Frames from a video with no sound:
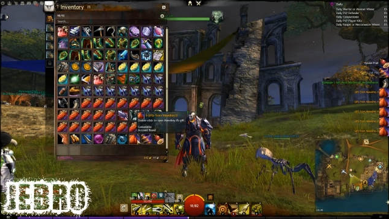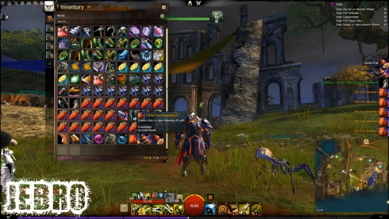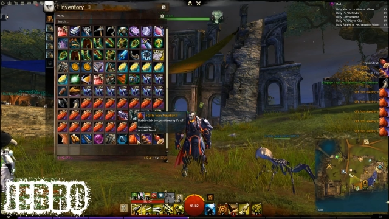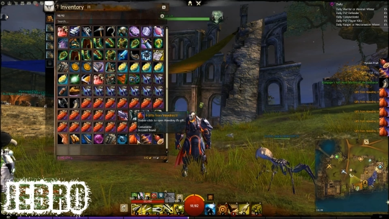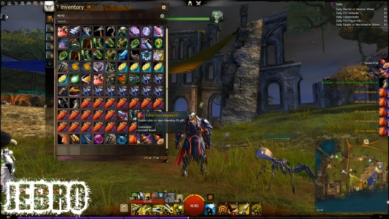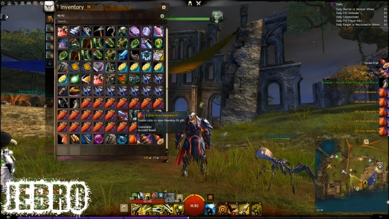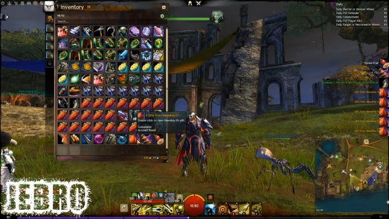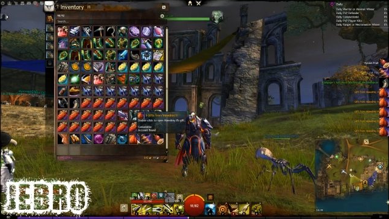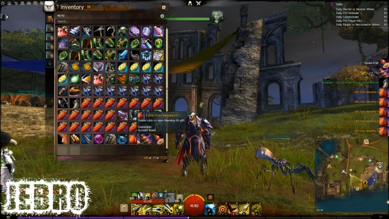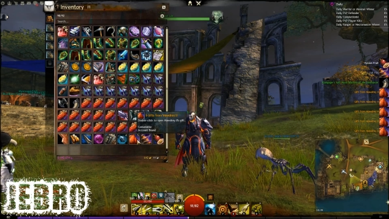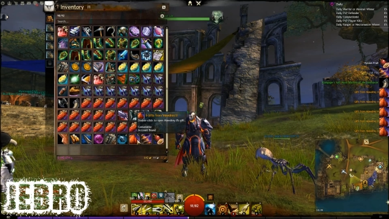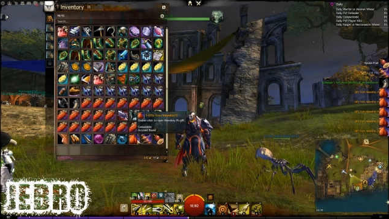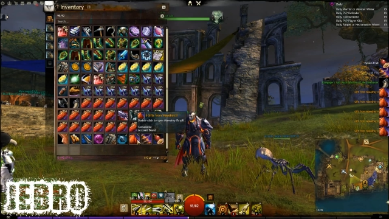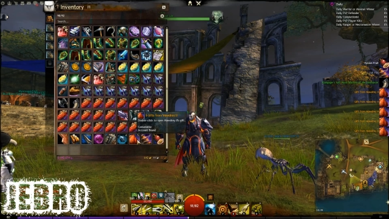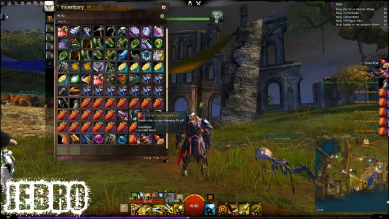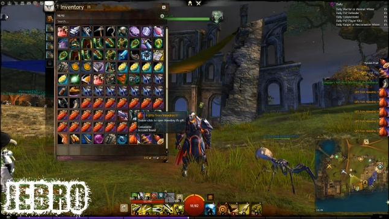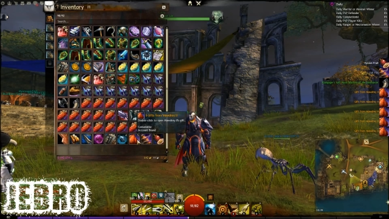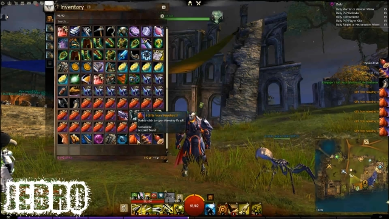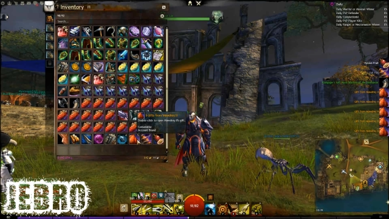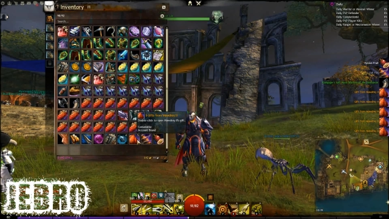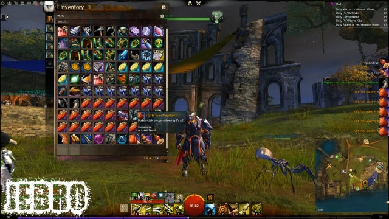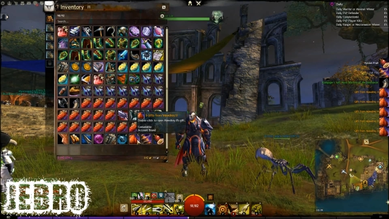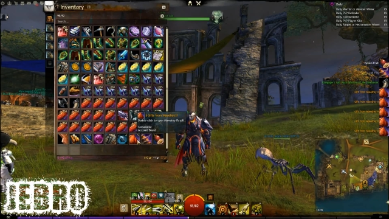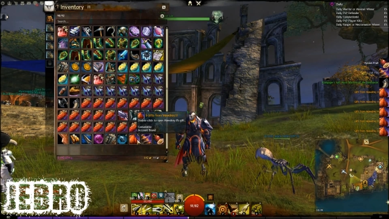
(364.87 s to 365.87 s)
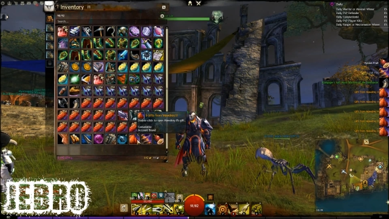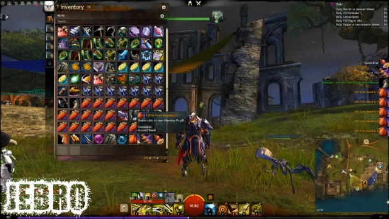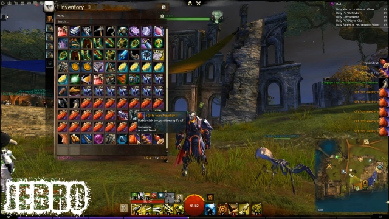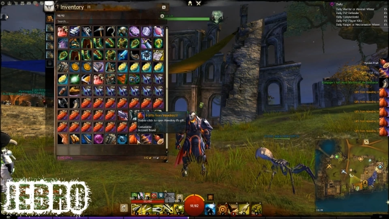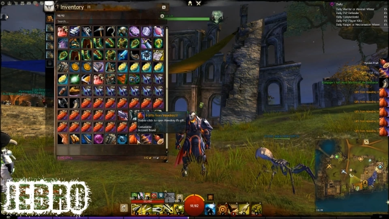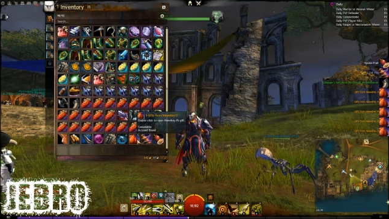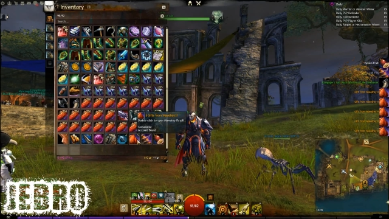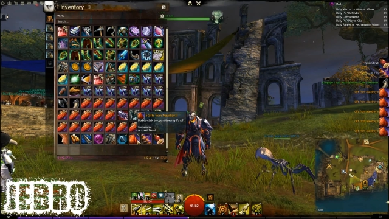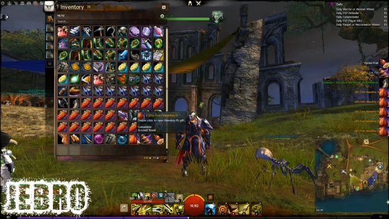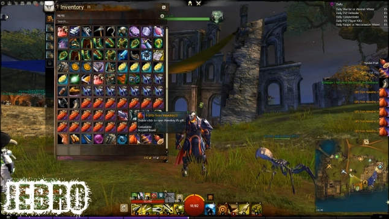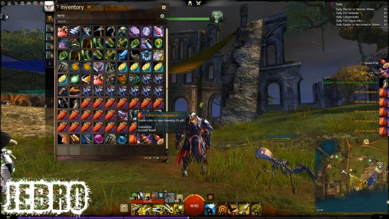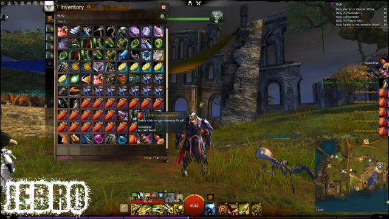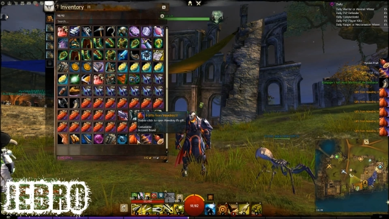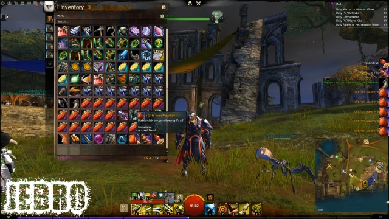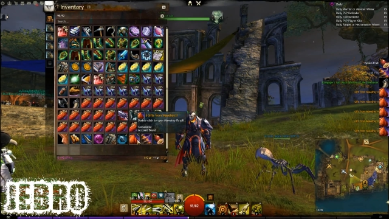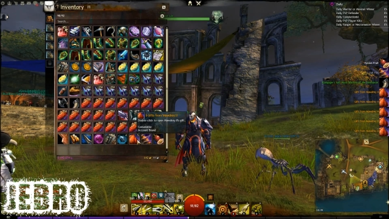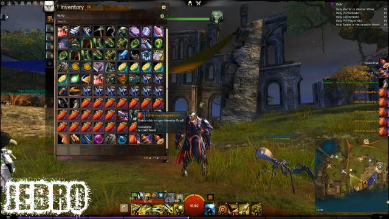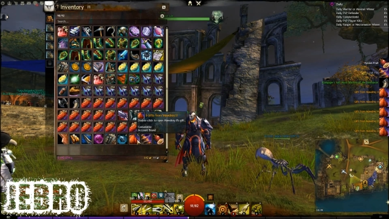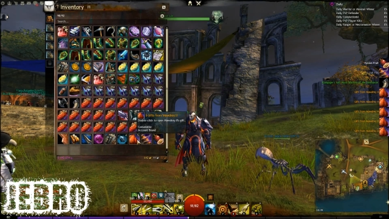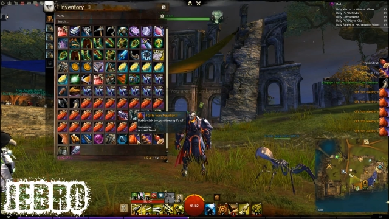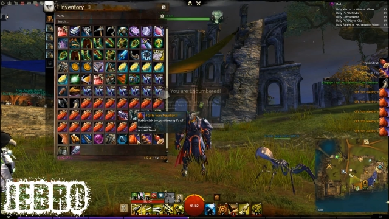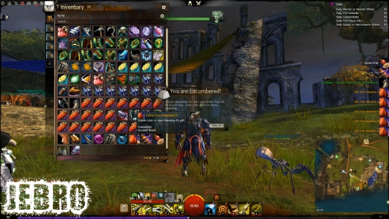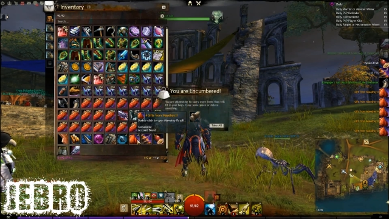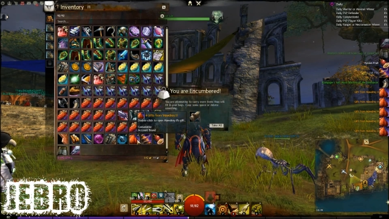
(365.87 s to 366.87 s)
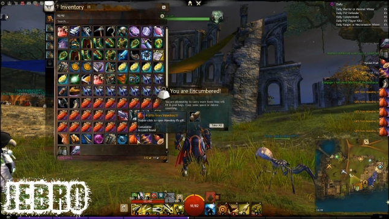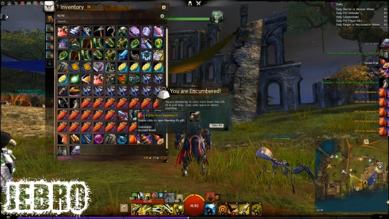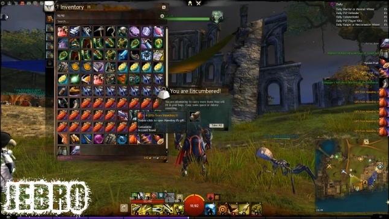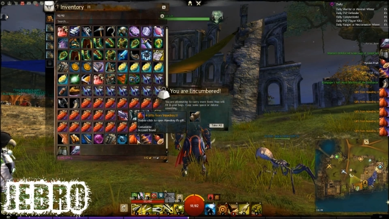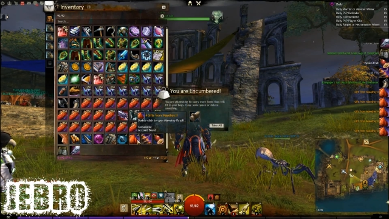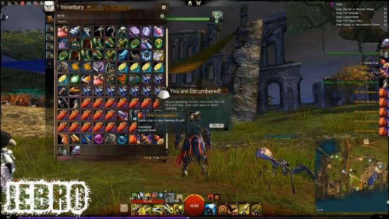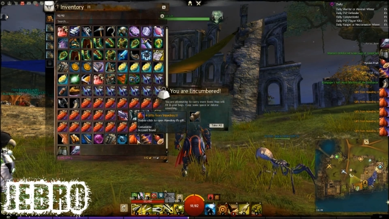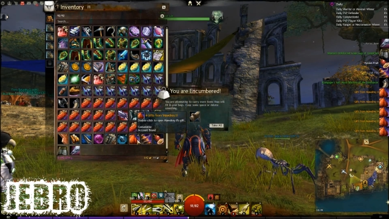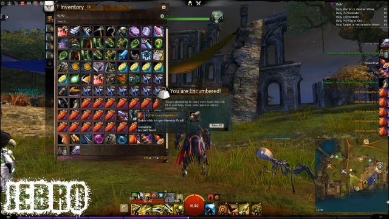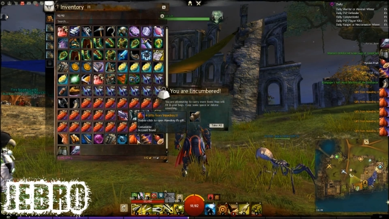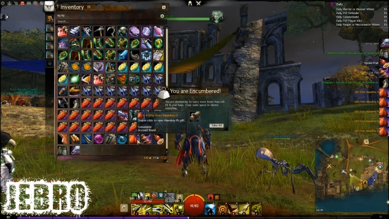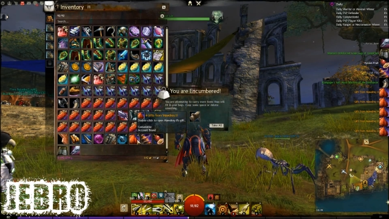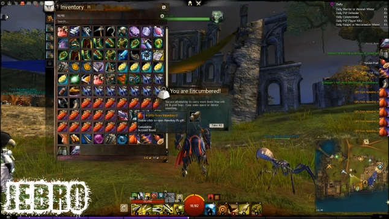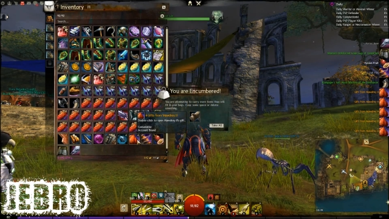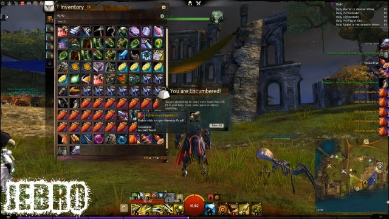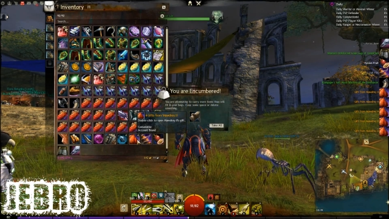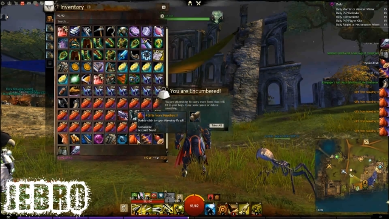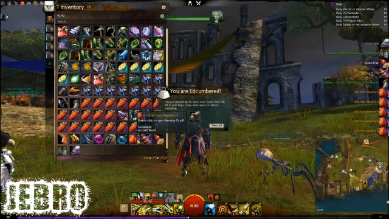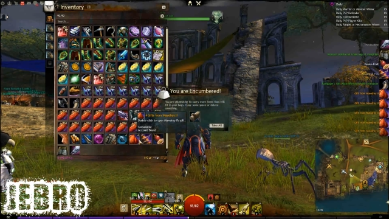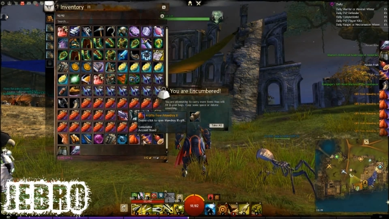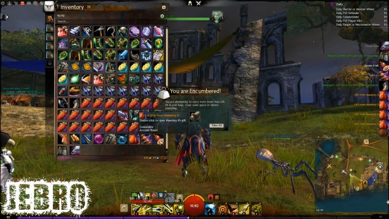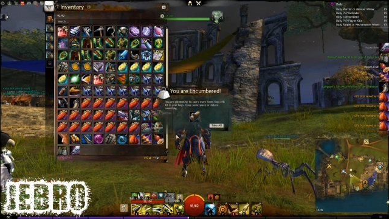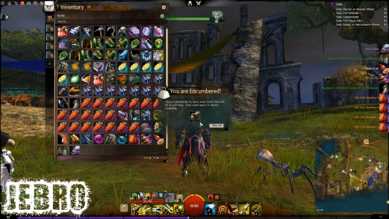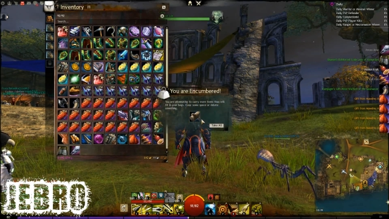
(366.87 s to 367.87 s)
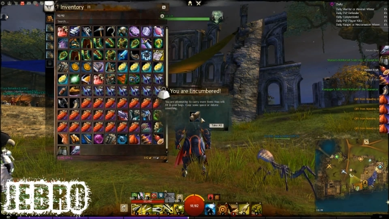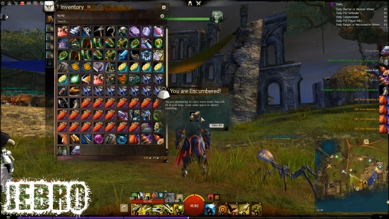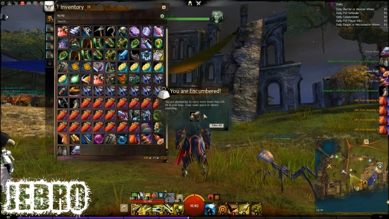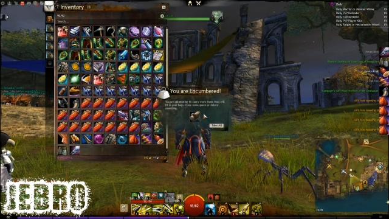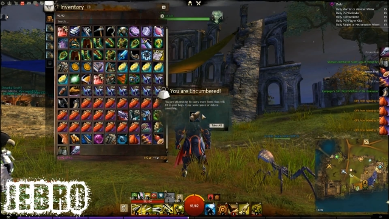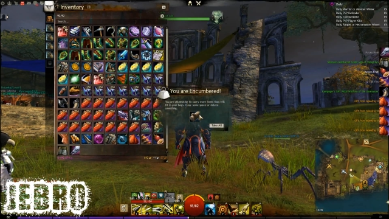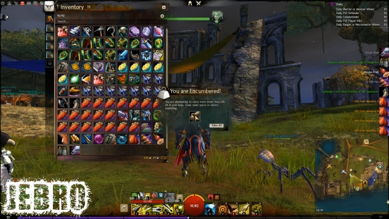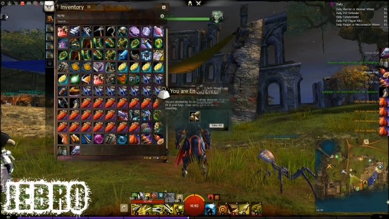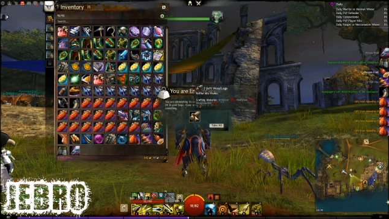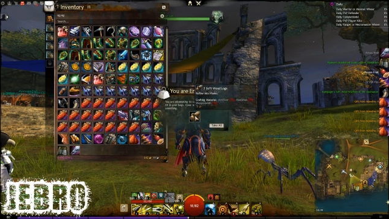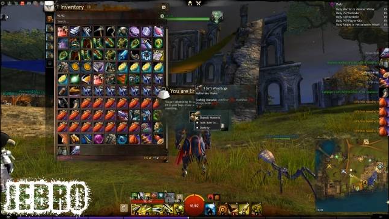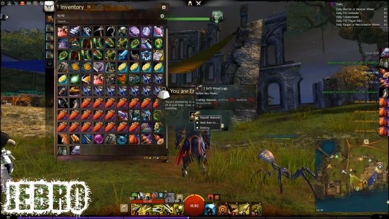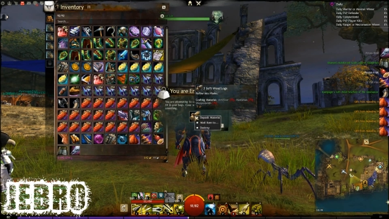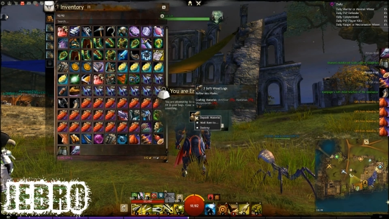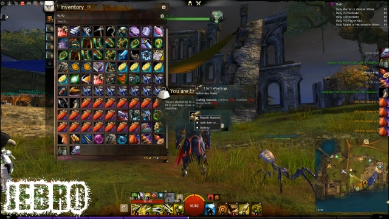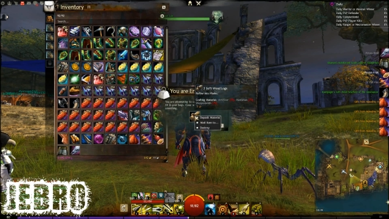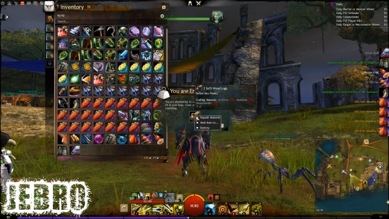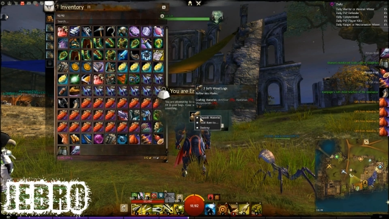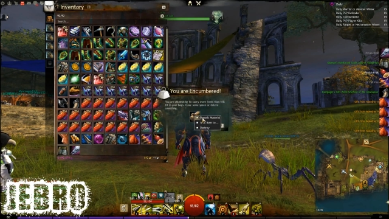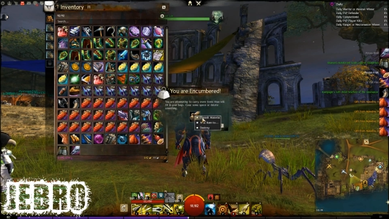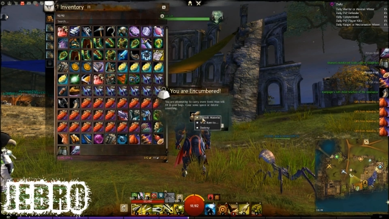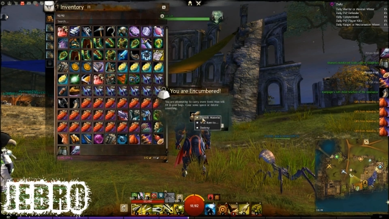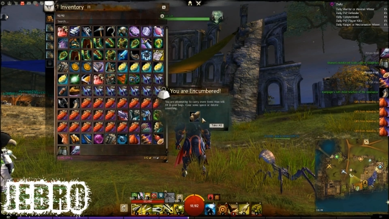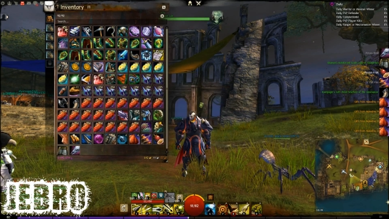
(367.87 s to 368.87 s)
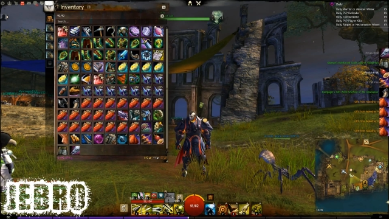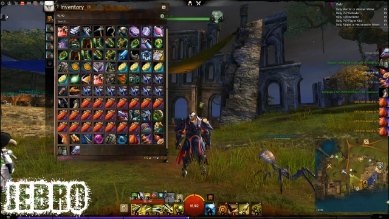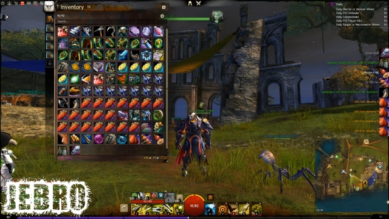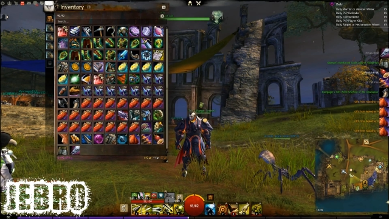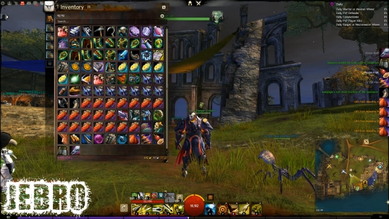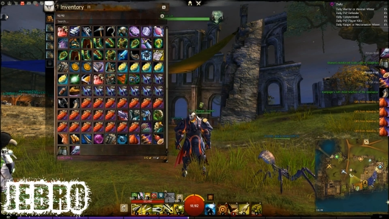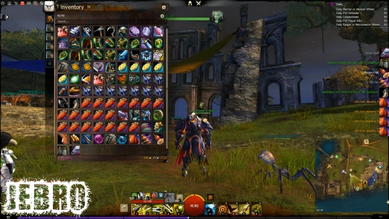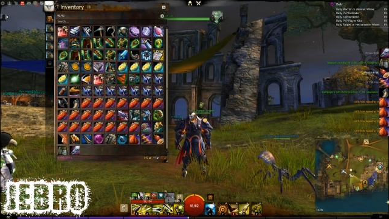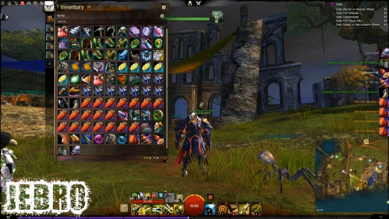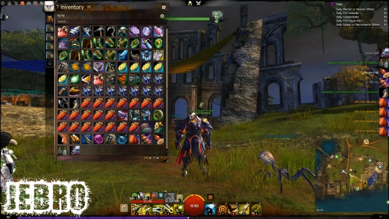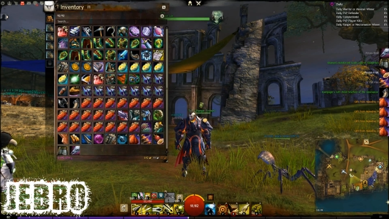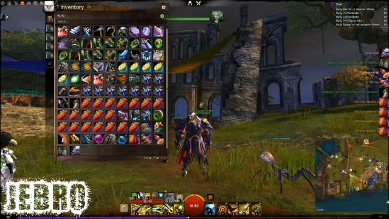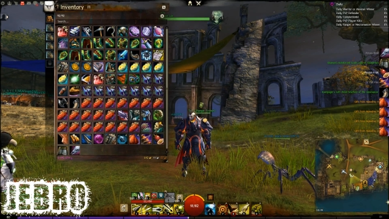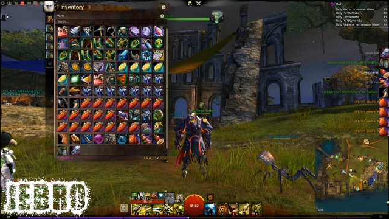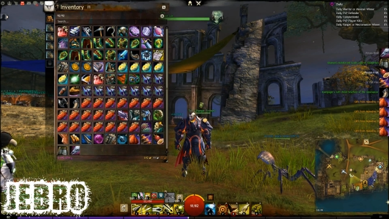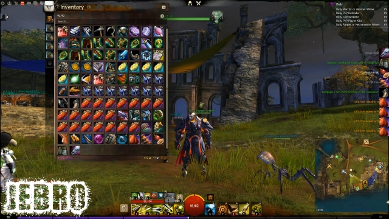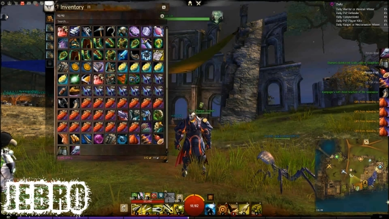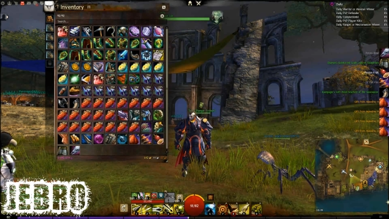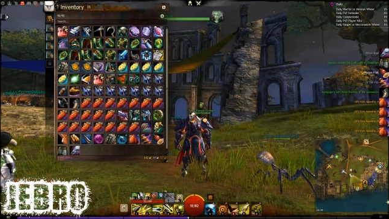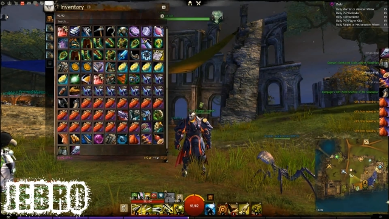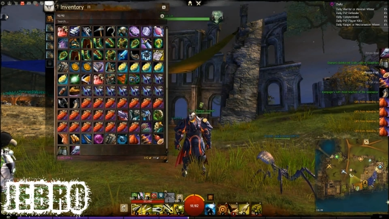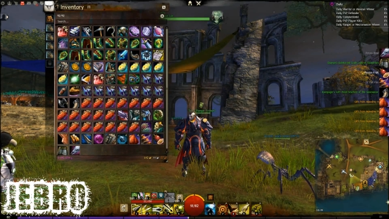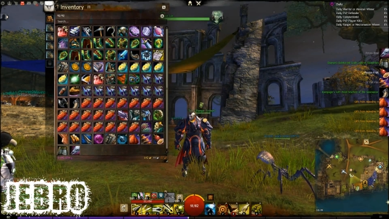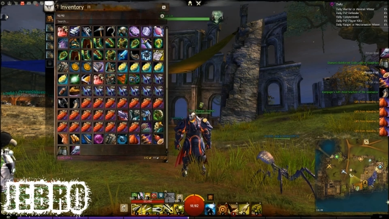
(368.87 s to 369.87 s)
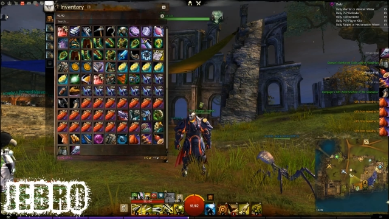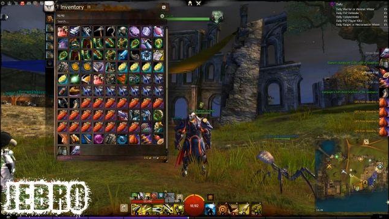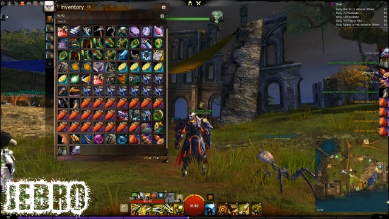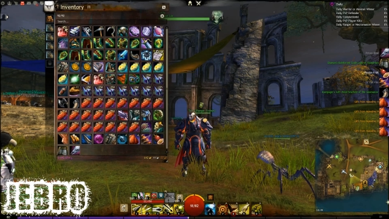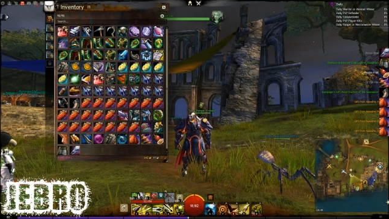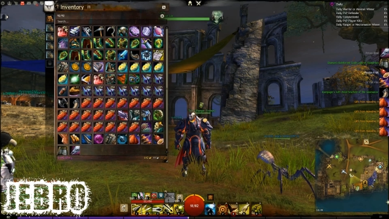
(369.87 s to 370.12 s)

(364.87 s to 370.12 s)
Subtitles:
[unreadable: no face in view]